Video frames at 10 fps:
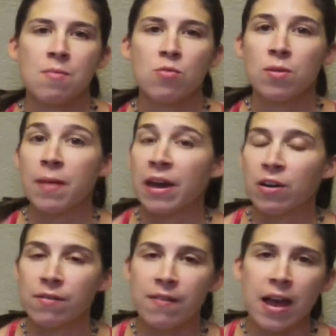more matter
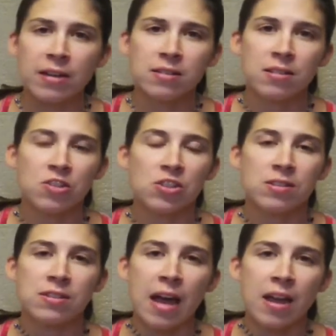of fact, such
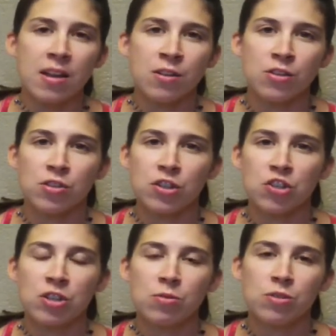as diet and
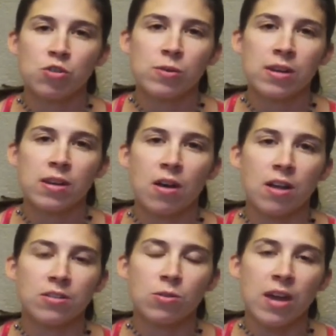nutrition, which we
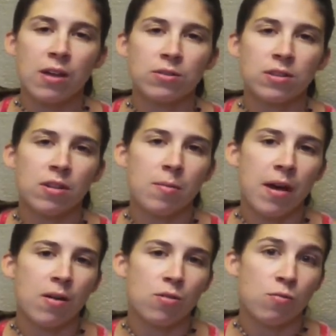also counsel
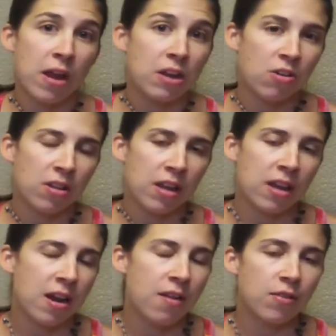about regularly
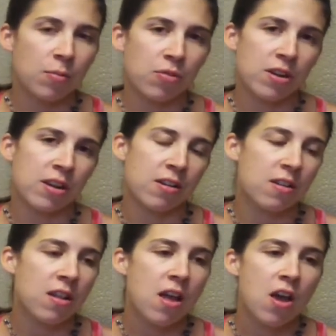at every
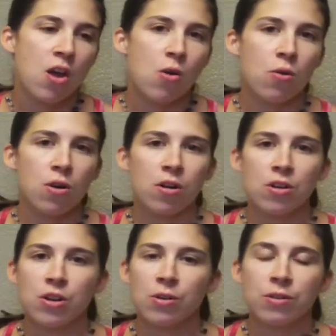prenatal, or
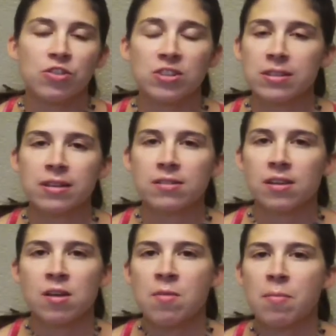just things
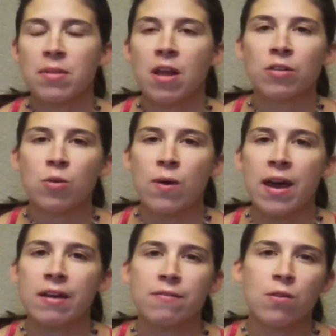that come up along the
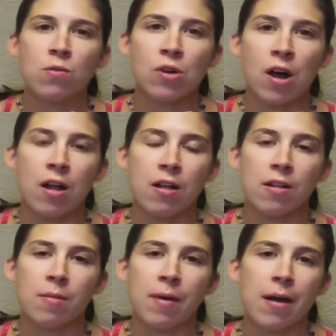way, a phone
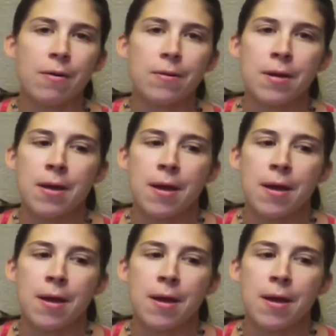call about